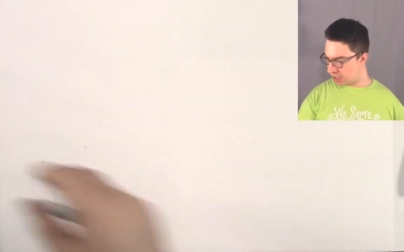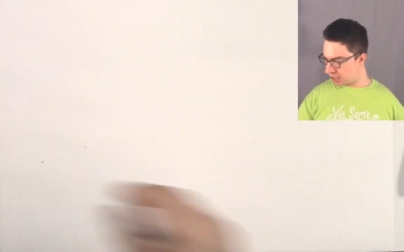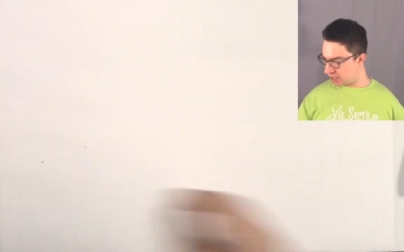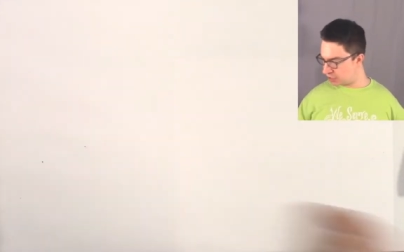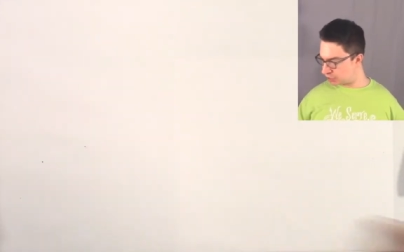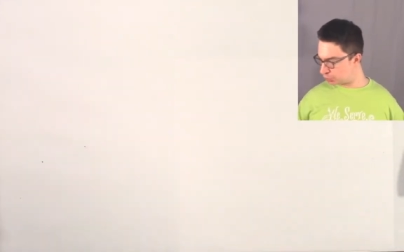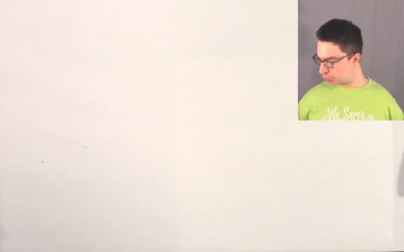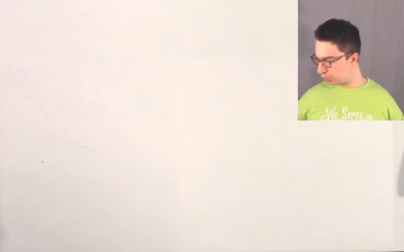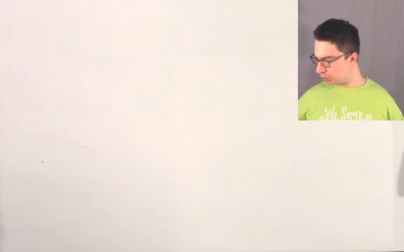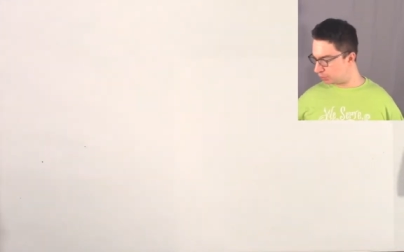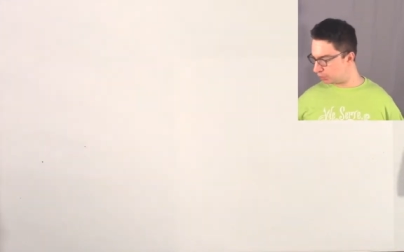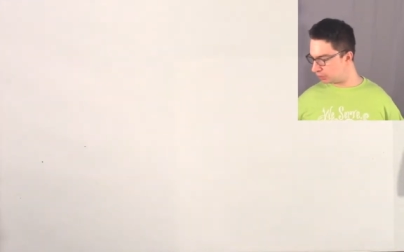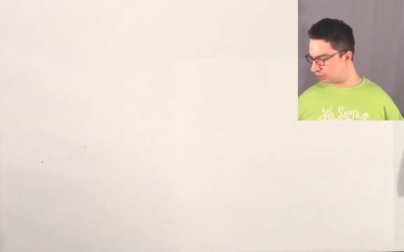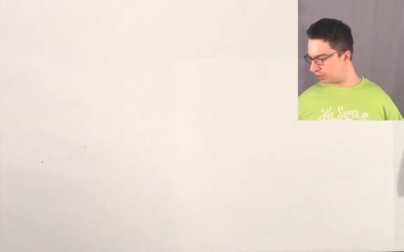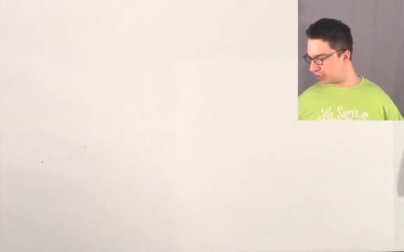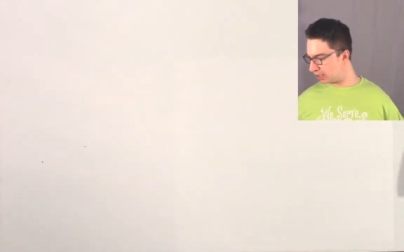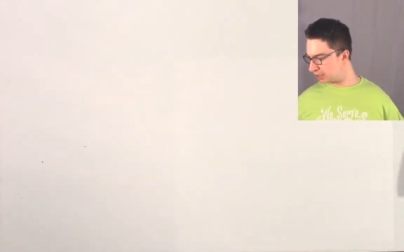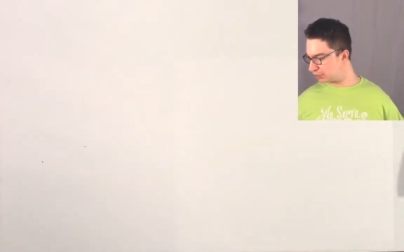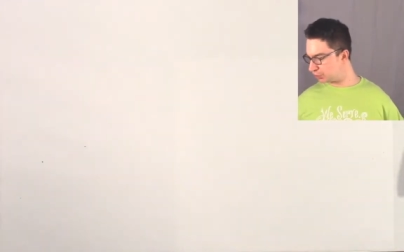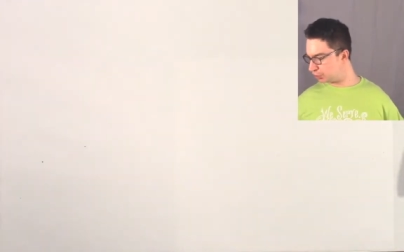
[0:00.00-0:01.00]
is we would
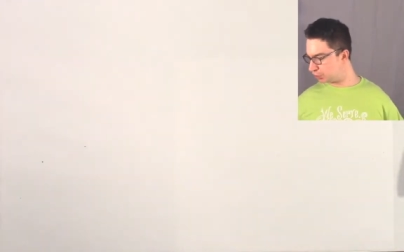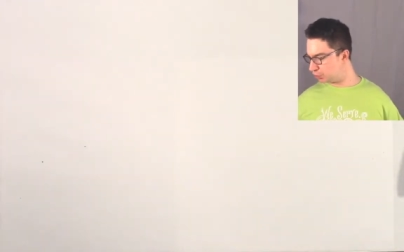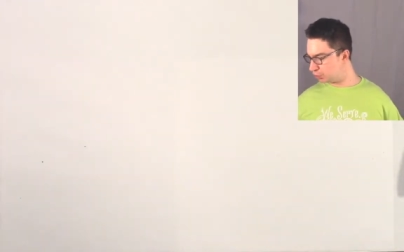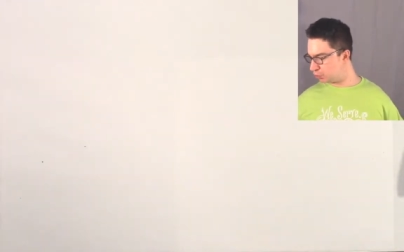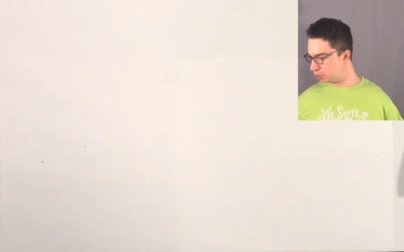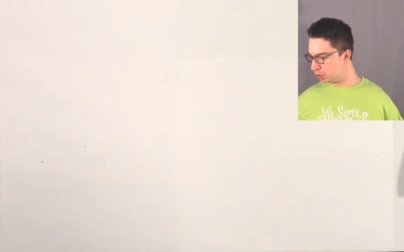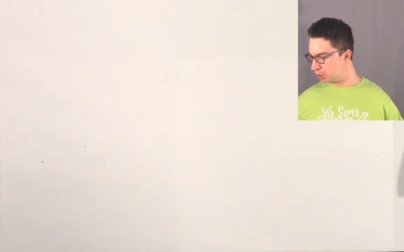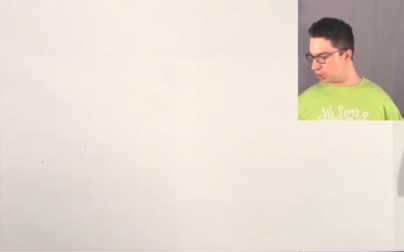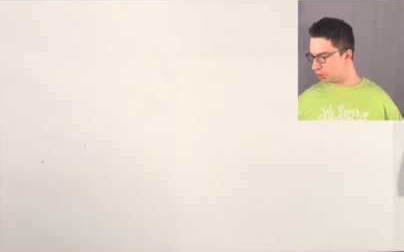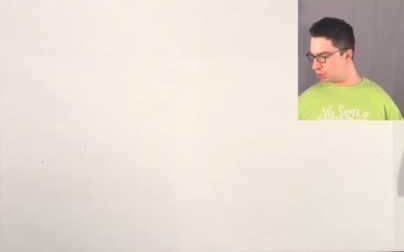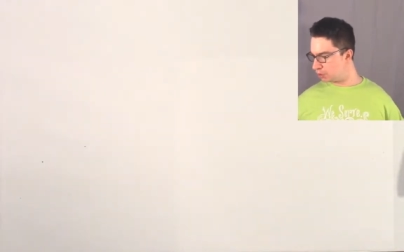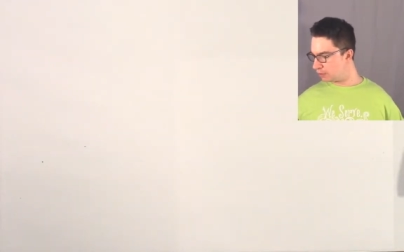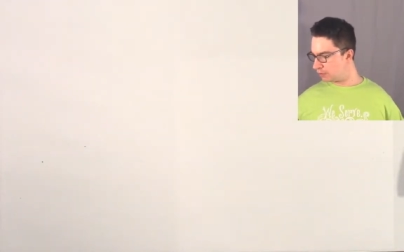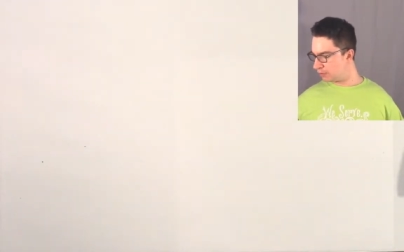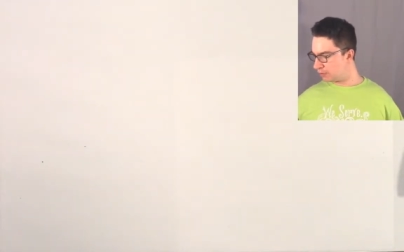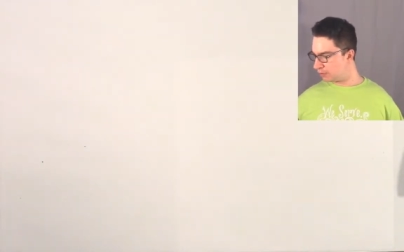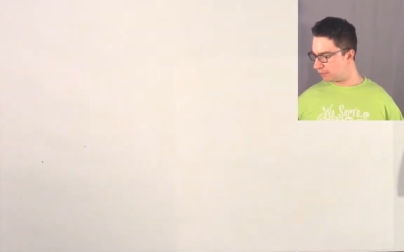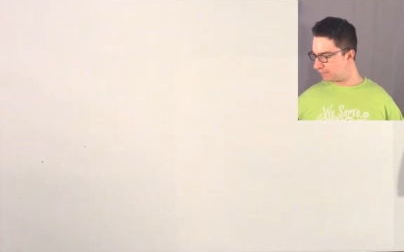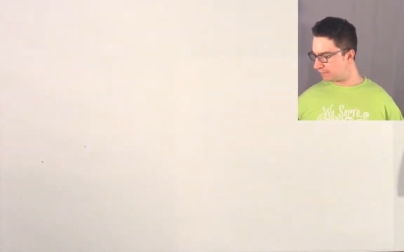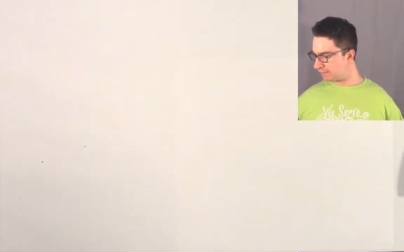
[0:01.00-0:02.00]
like to
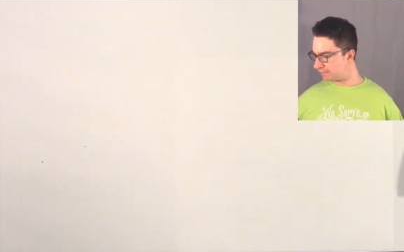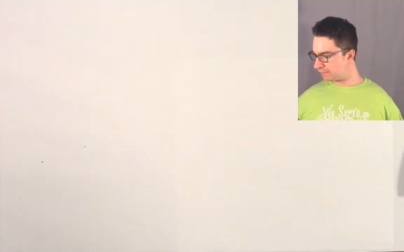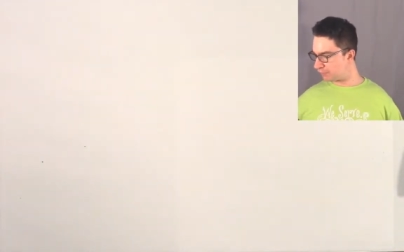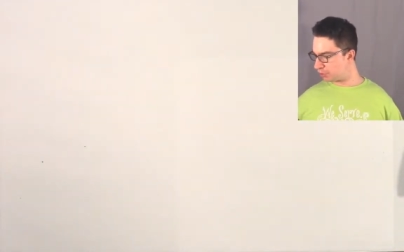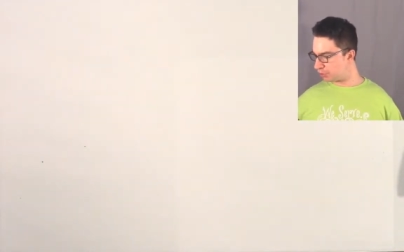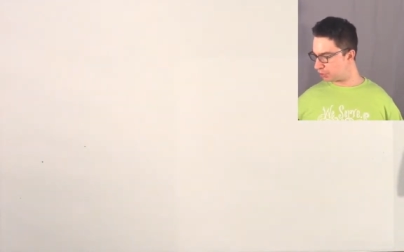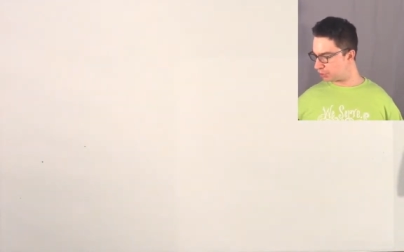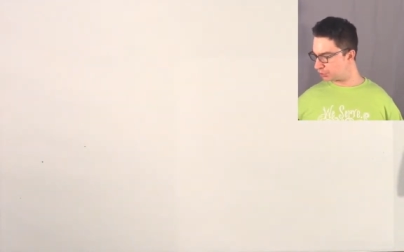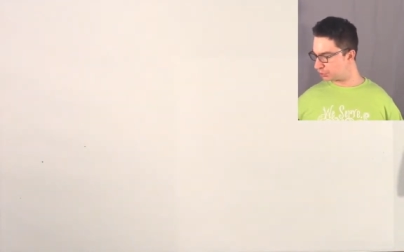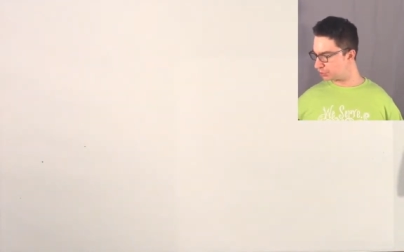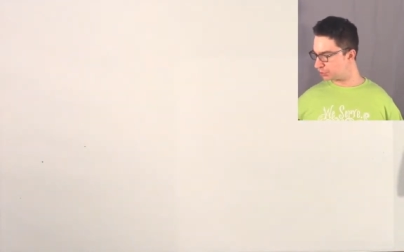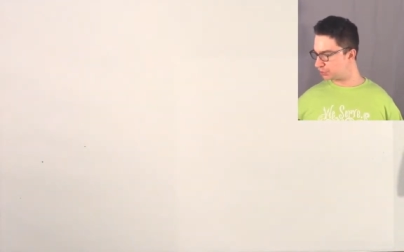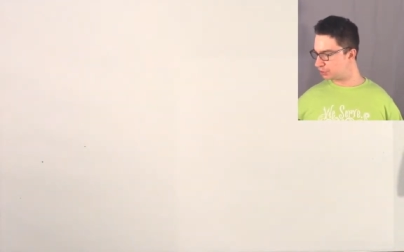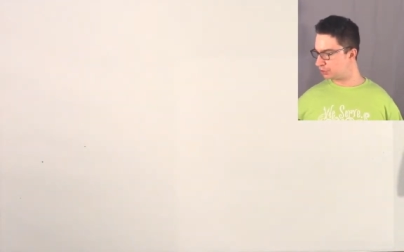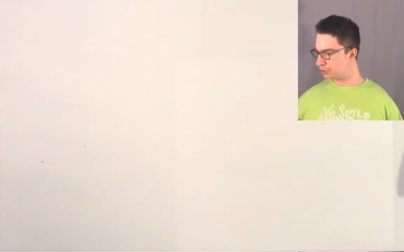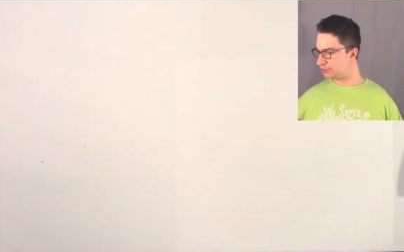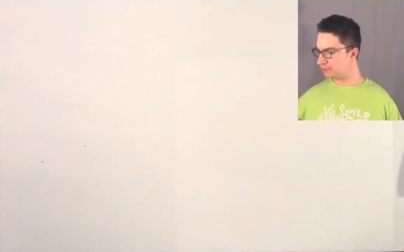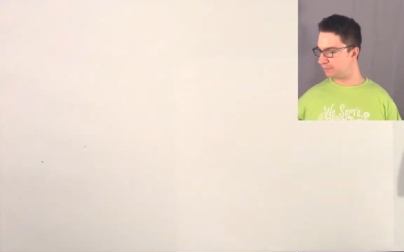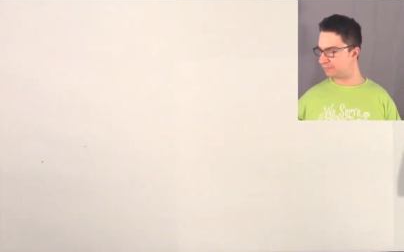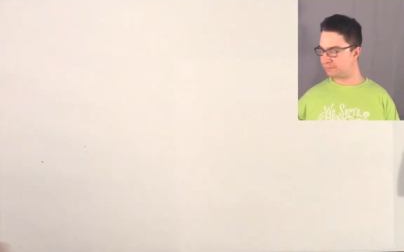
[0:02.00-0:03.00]
first
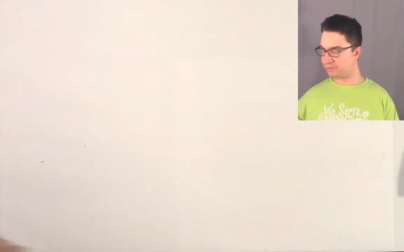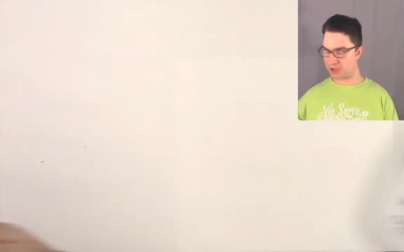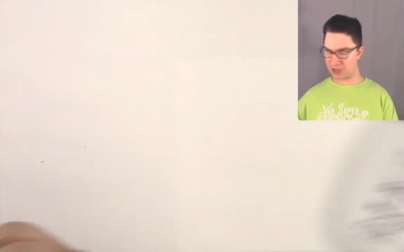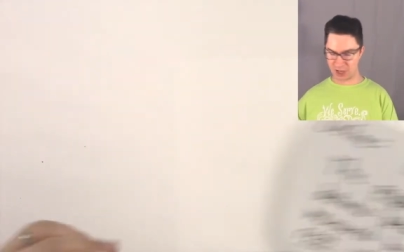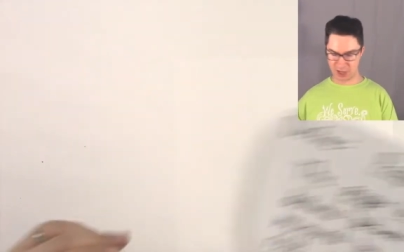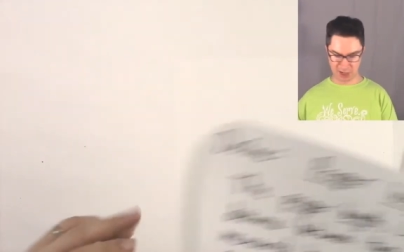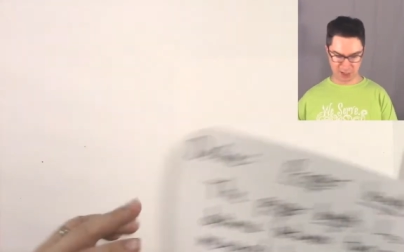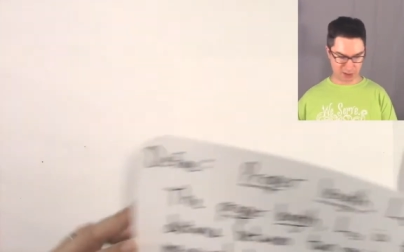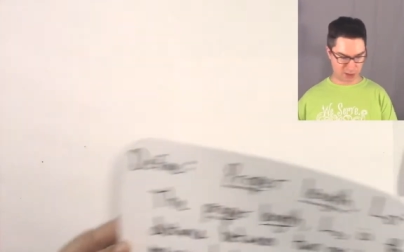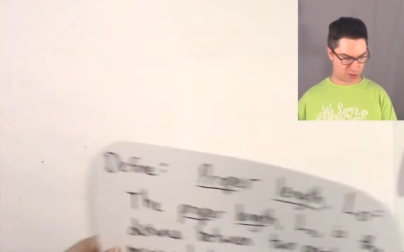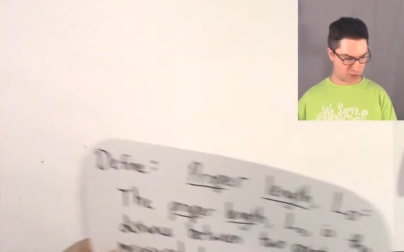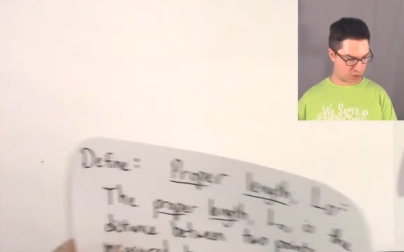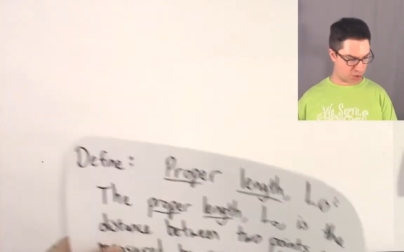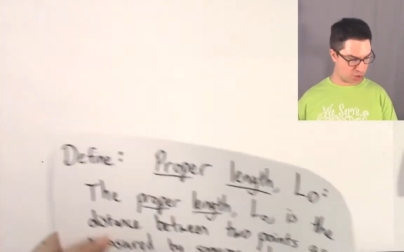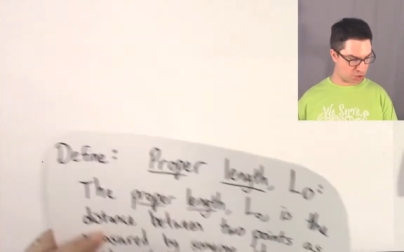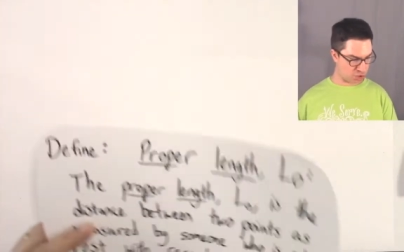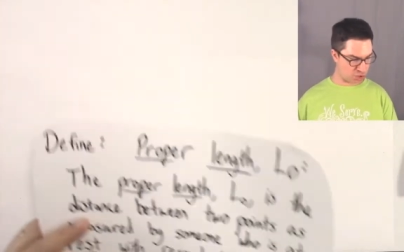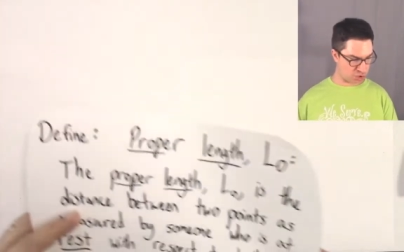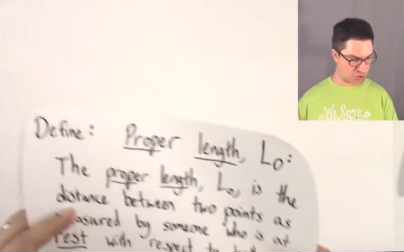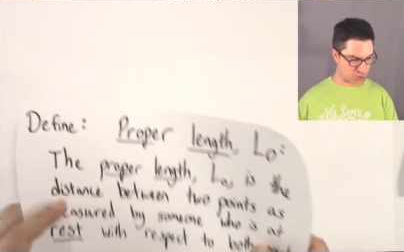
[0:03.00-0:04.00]
define
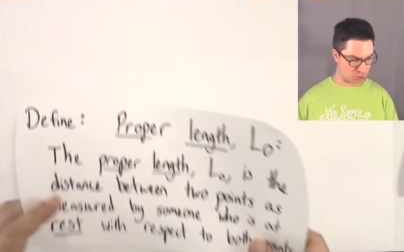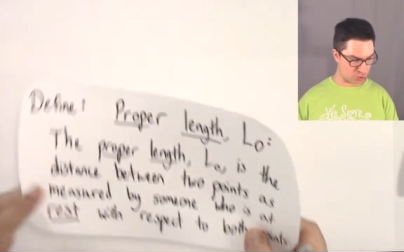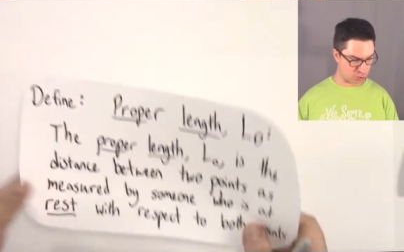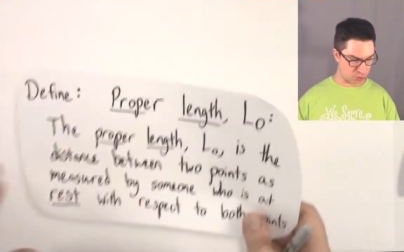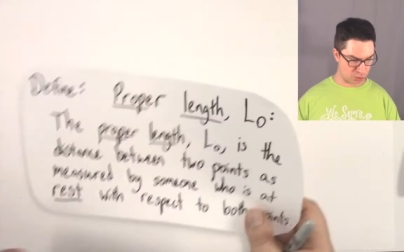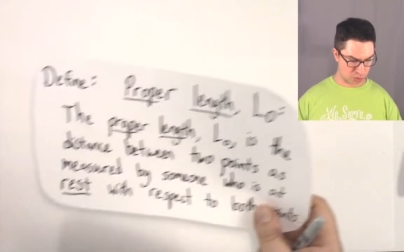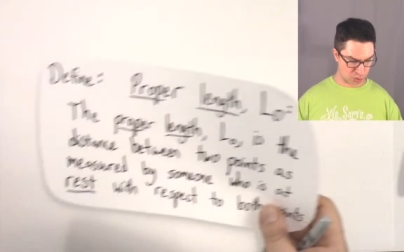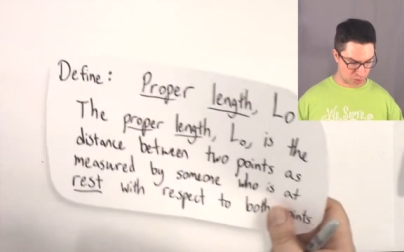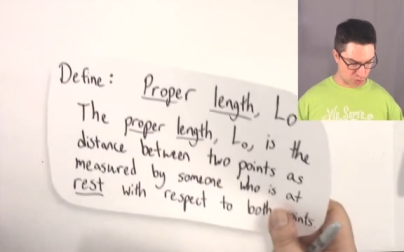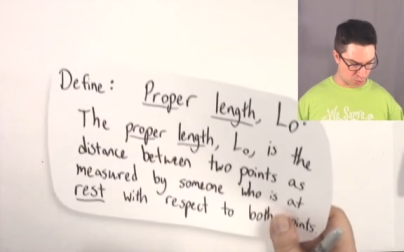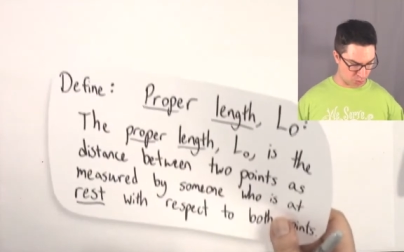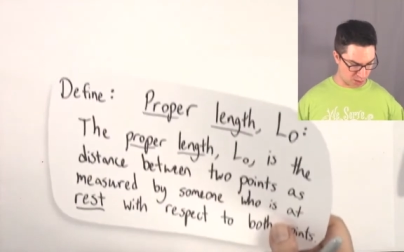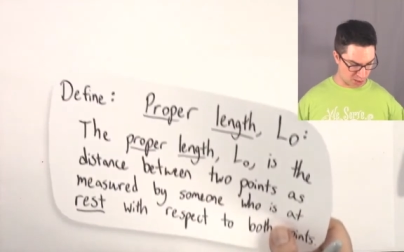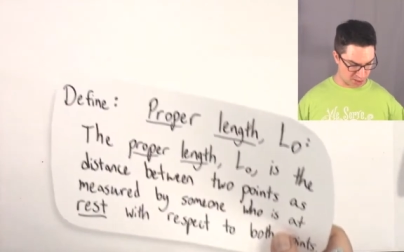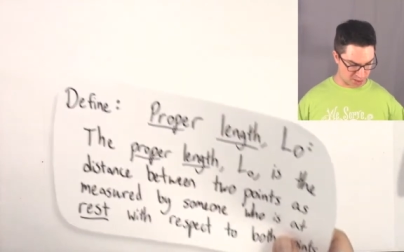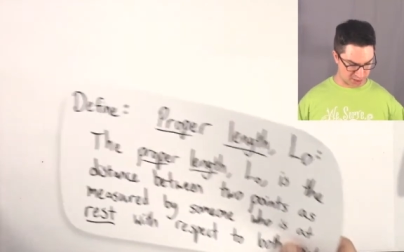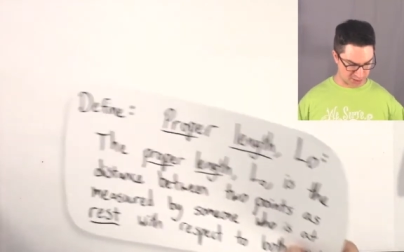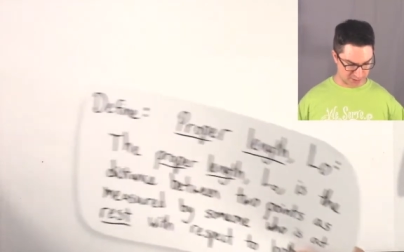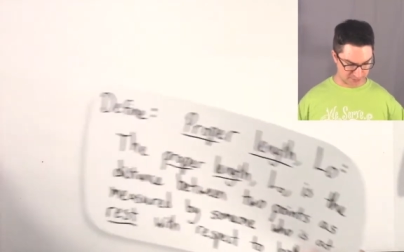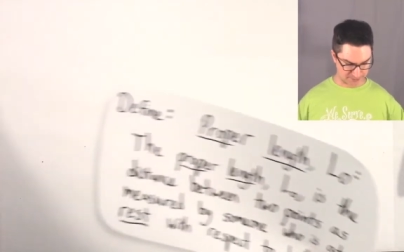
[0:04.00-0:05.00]
a new
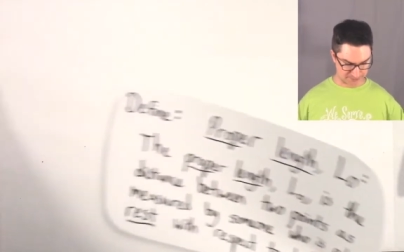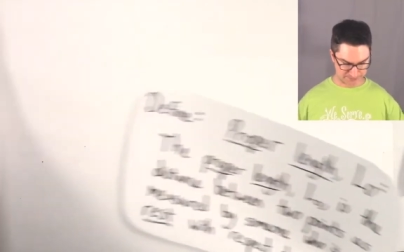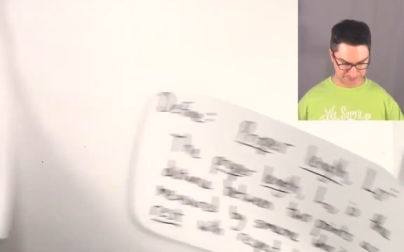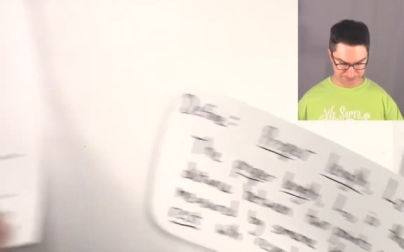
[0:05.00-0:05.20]
quantity.